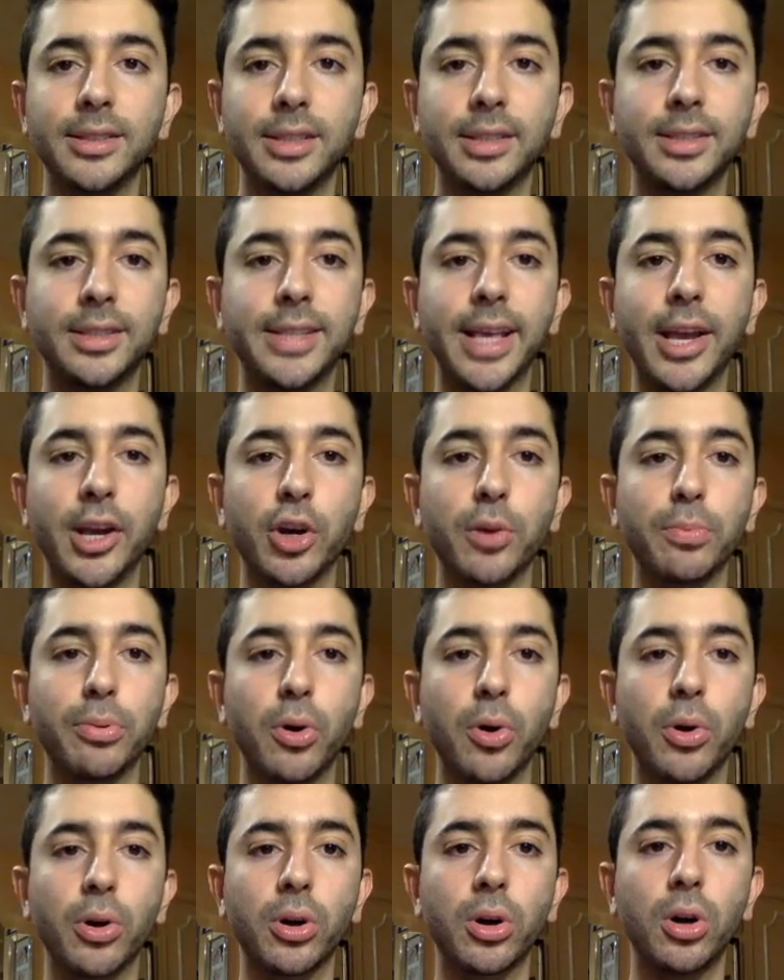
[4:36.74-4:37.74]
the Stkr
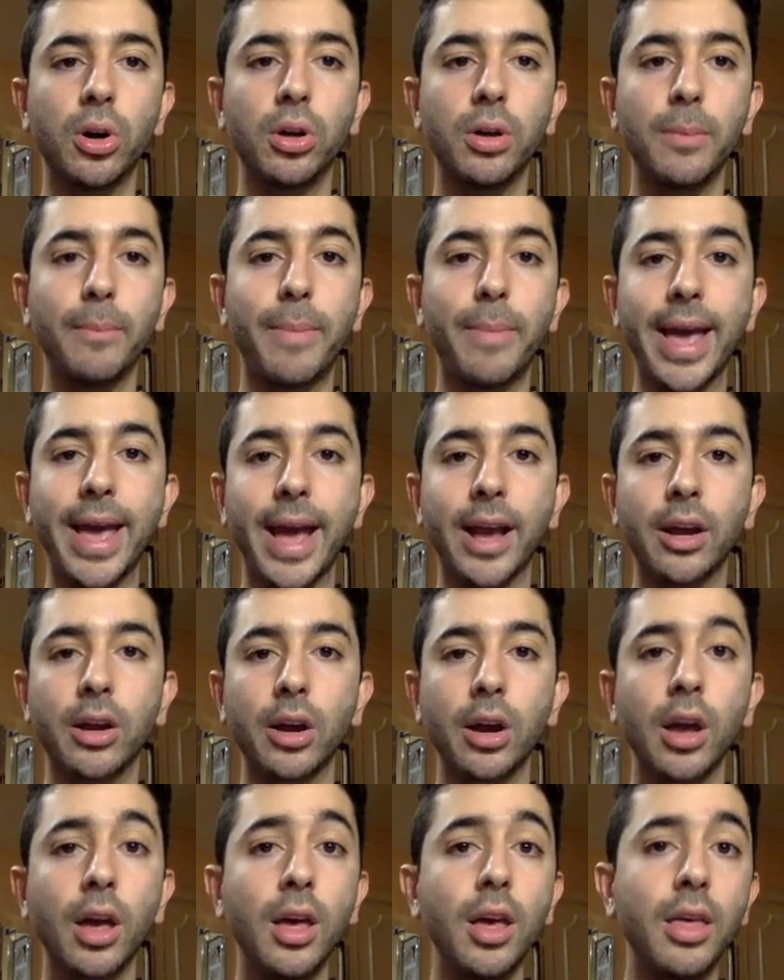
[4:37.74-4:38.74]
protocol by
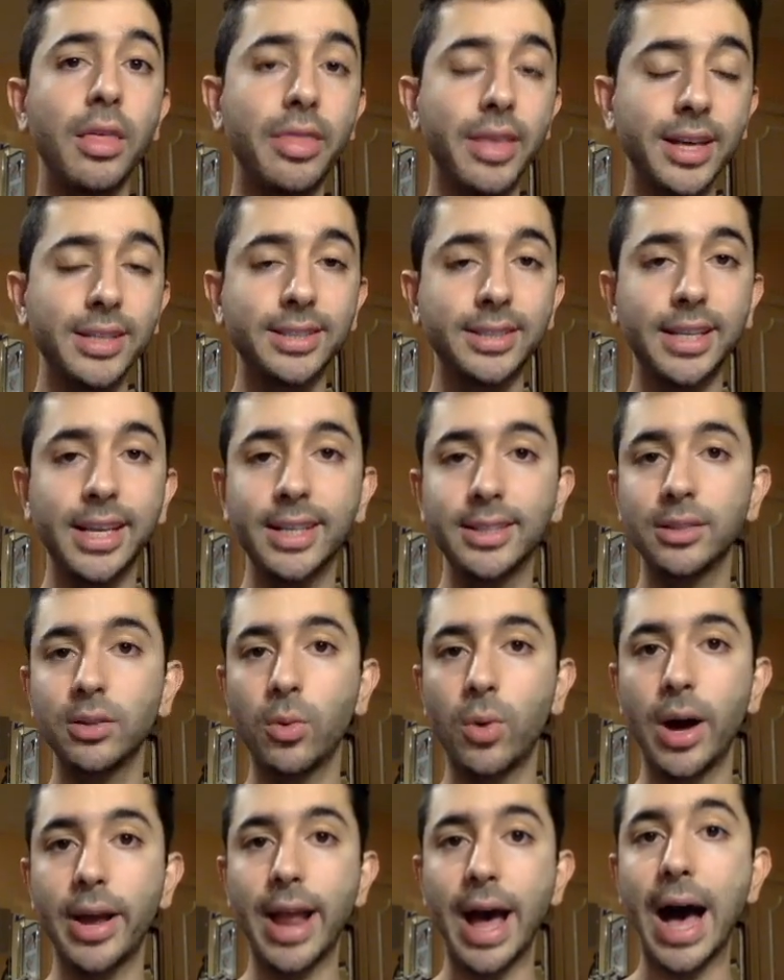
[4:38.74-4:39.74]
Ankr. This is the
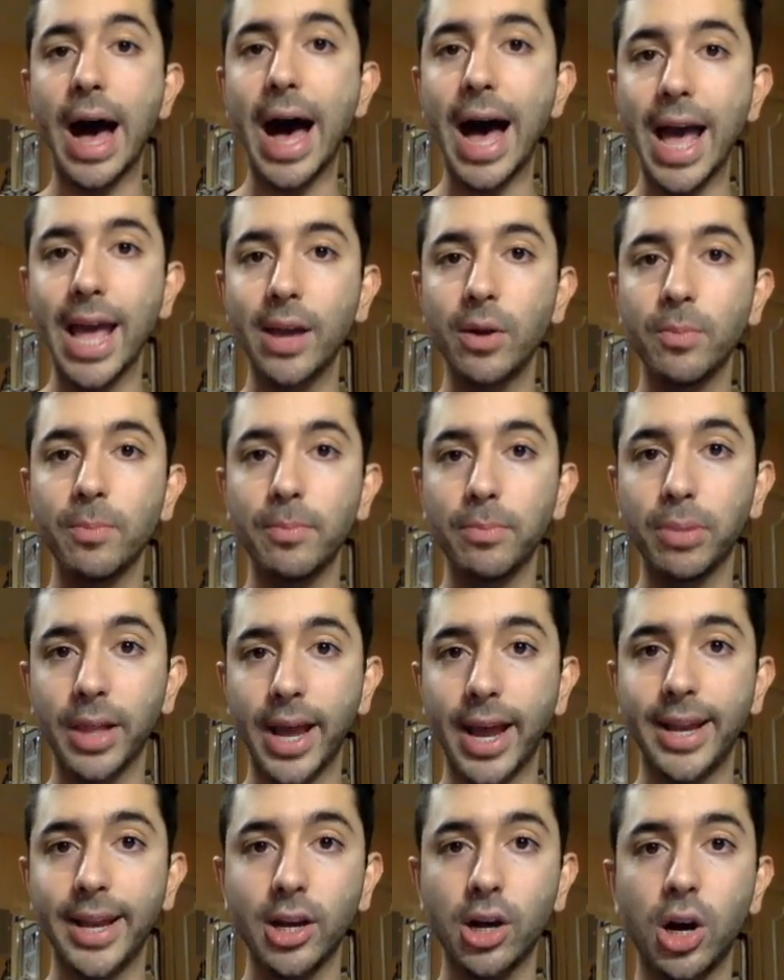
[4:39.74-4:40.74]
one I'm
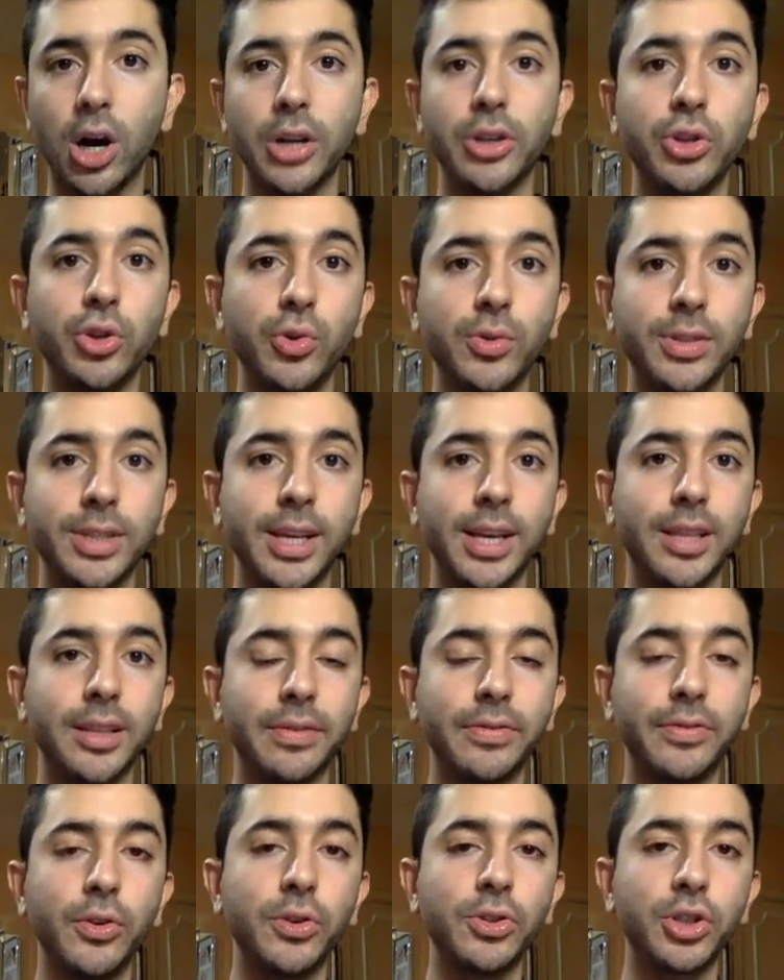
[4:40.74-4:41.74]
planning on using in the
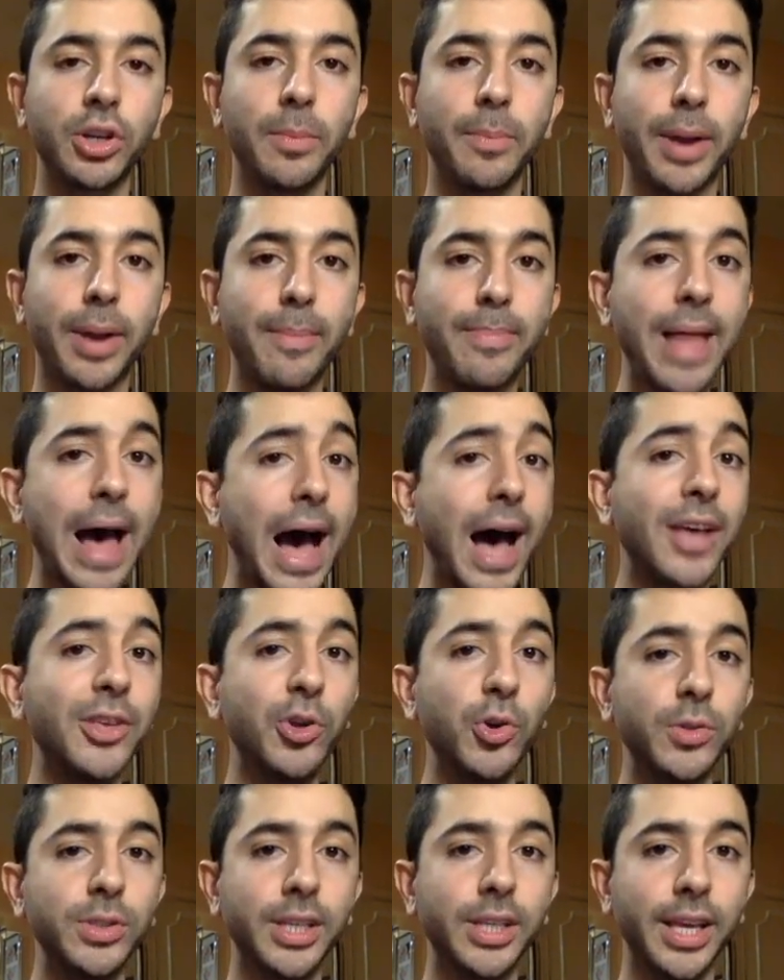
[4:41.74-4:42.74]
future, but I'm not
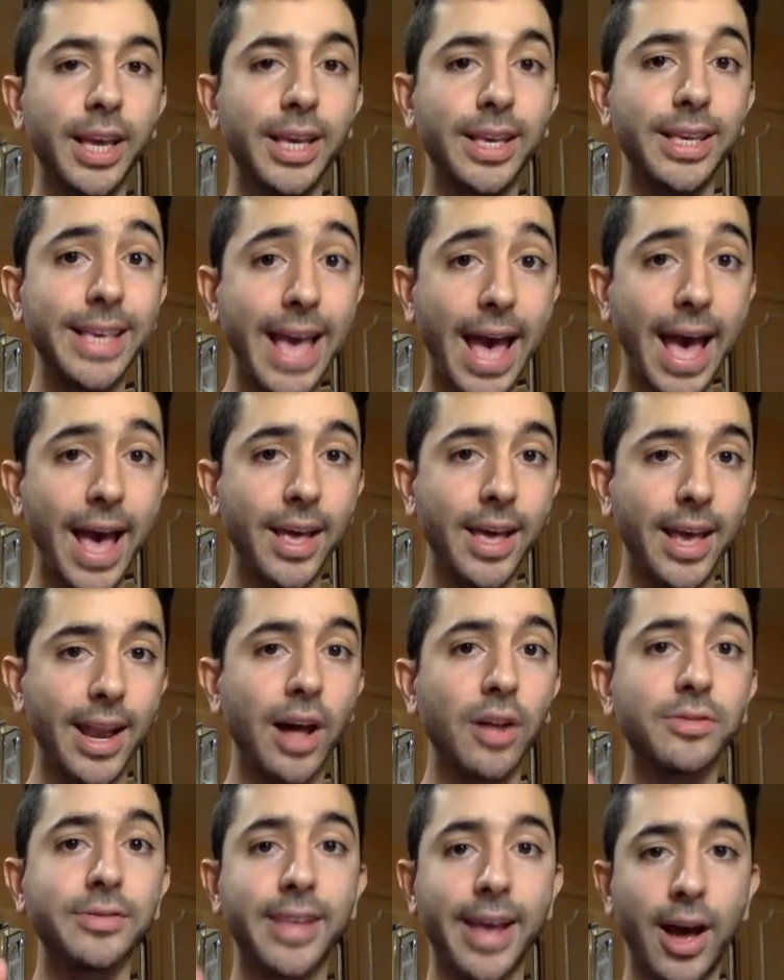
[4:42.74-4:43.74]
using it yet, and
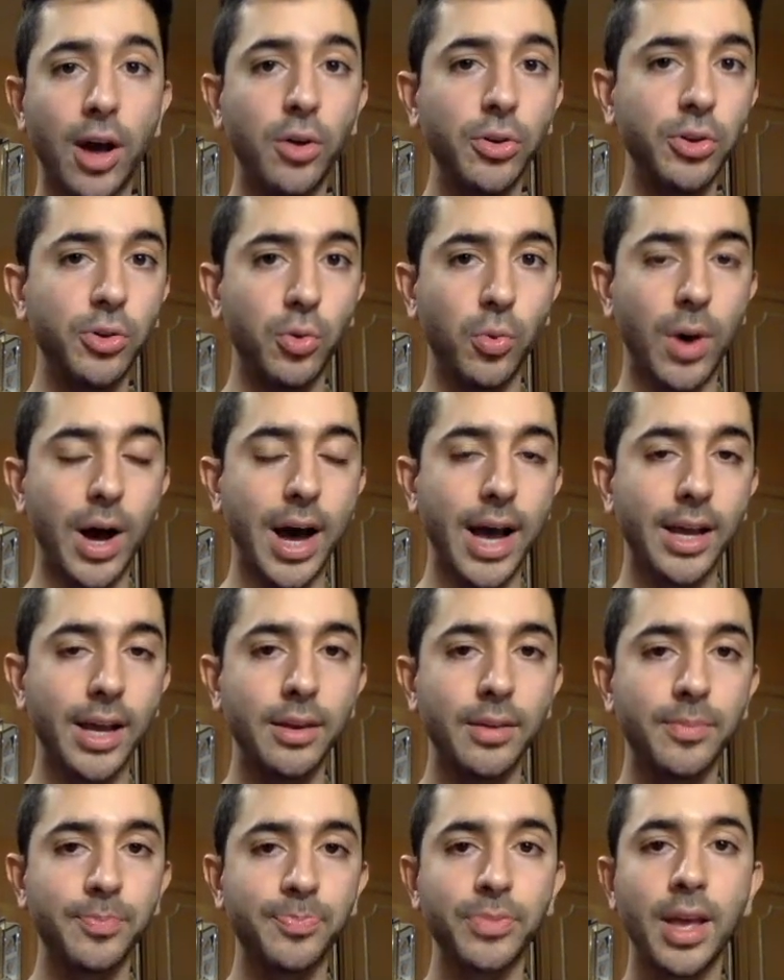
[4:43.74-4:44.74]
I'll tell you
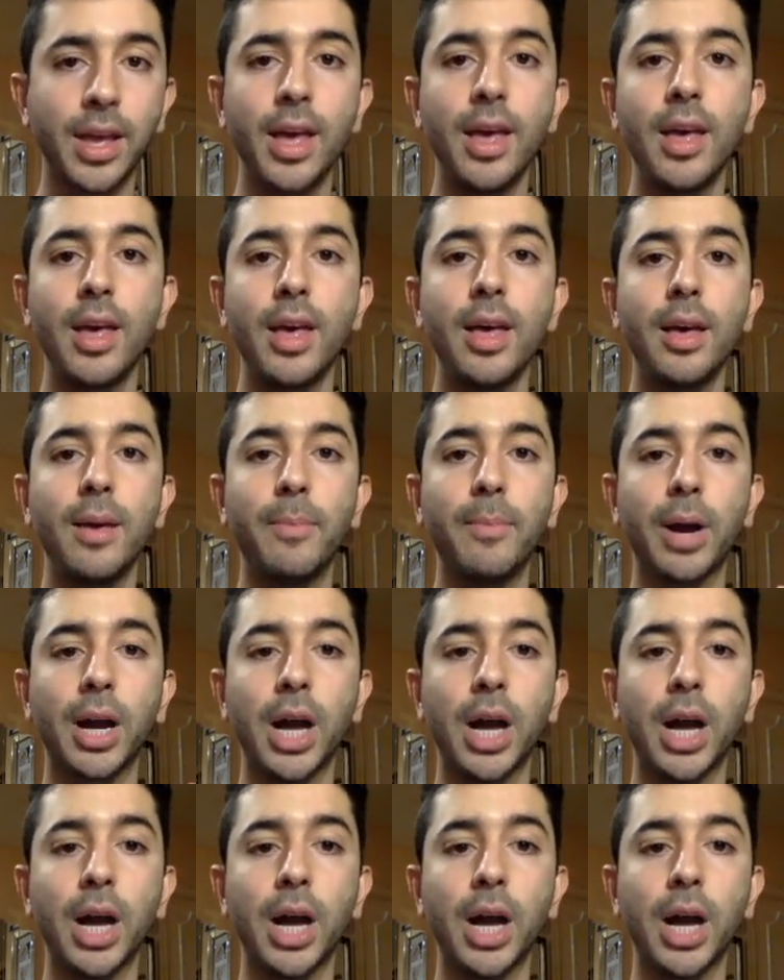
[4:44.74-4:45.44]
why. But